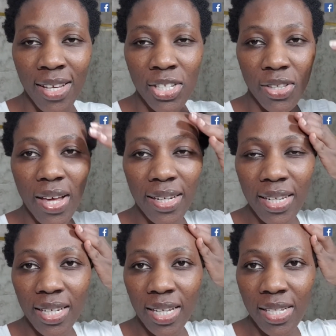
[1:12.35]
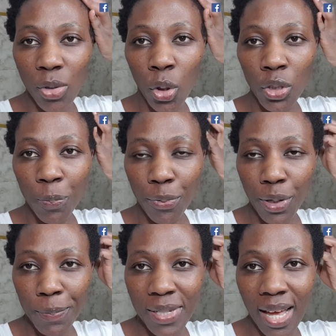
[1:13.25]
so that it is all
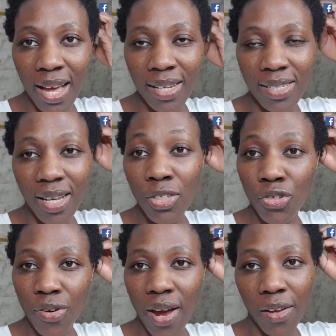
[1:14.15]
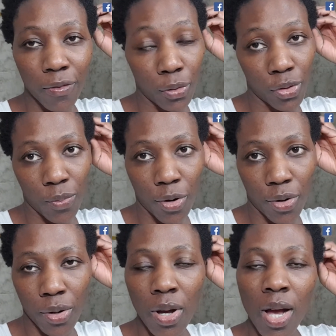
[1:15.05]
prepped and dry for
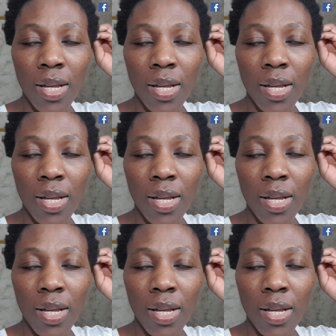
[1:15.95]
tomorrow.